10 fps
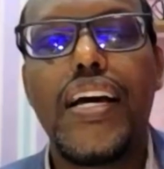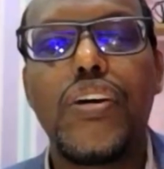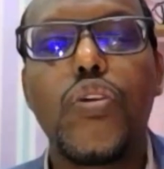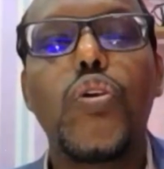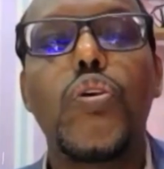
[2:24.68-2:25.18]

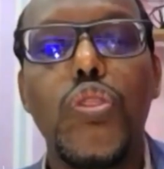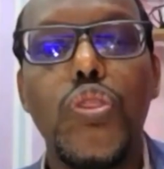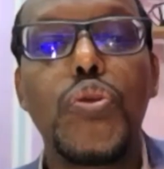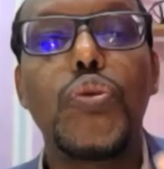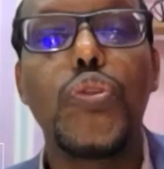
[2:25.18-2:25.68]
go
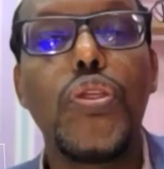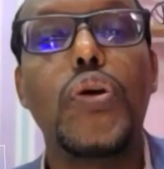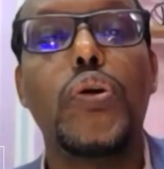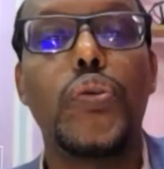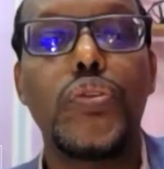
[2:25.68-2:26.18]
through
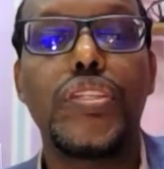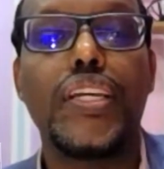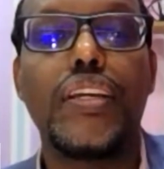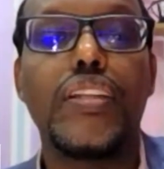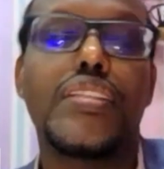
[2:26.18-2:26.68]
those
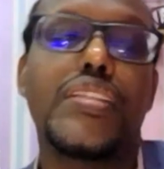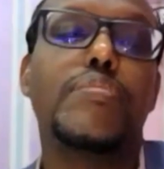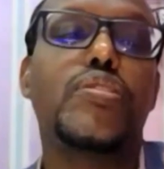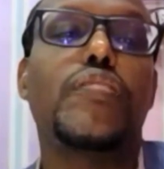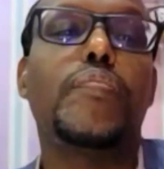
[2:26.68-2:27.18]
in
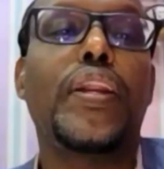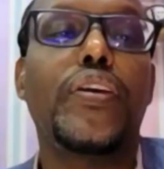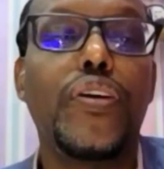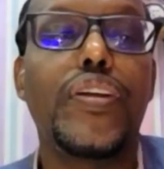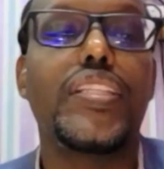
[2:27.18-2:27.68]
terms of
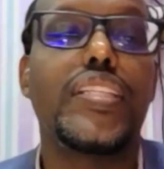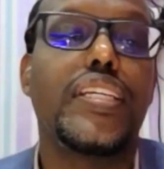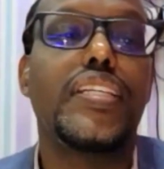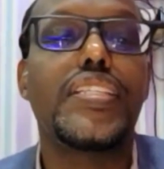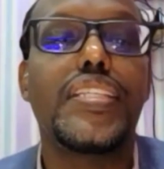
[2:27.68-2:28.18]

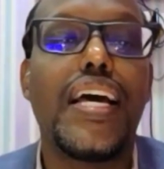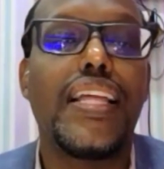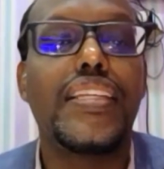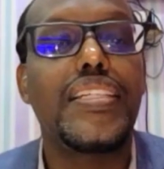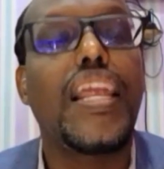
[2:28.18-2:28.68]
priorities,
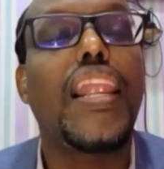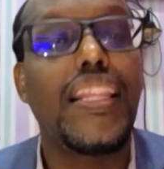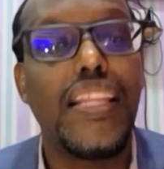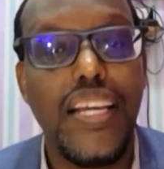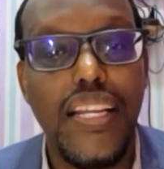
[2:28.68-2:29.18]
there's a
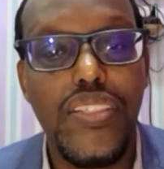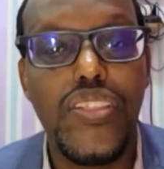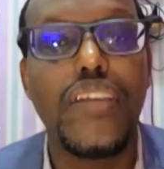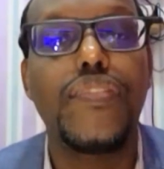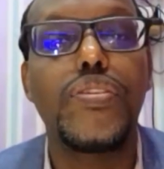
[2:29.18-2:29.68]
lot they can achieve.